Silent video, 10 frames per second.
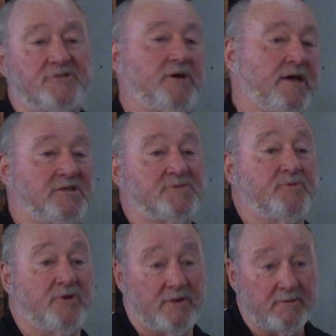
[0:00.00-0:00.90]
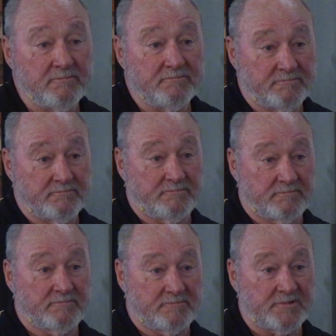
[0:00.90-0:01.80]
in Johannesburg.
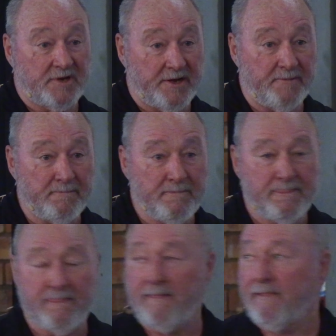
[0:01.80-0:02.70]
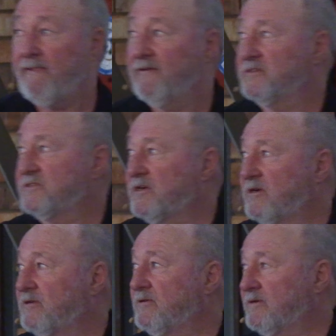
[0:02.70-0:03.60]
Okay,
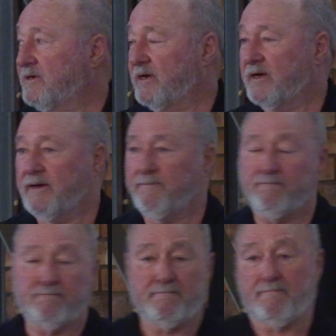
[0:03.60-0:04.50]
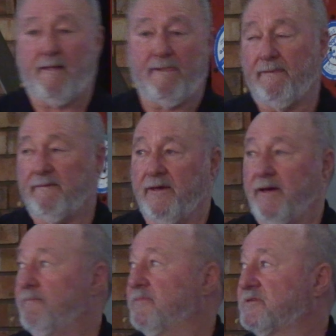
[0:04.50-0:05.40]
so um,
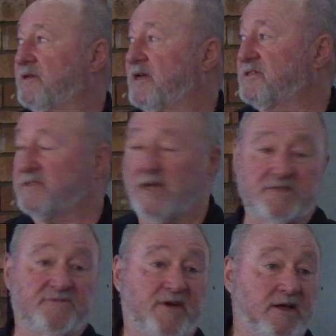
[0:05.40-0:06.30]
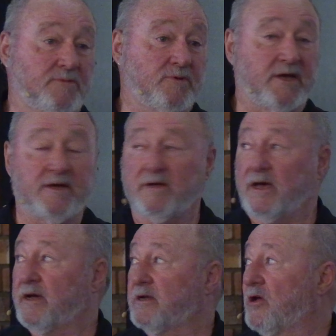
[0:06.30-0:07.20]
yeah, so that's that's available
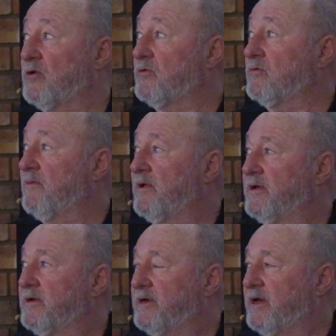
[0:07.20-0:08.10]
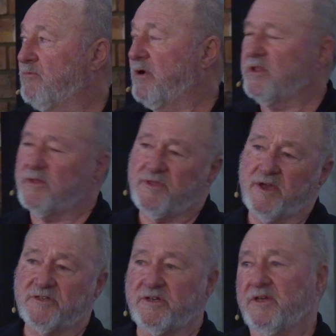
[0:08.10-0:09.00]
uh, global. And one of the
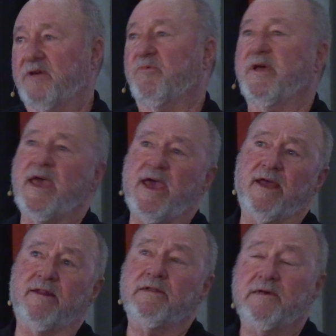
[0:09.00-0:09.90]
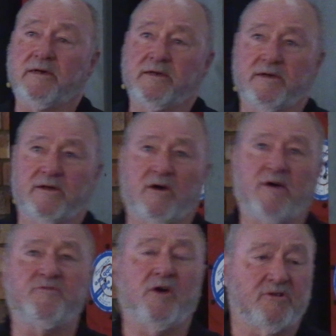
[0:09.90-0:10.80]
things I think we had, and
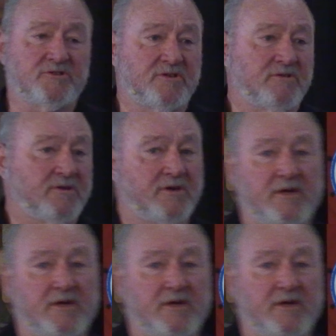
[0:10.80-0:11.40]
I've noticed in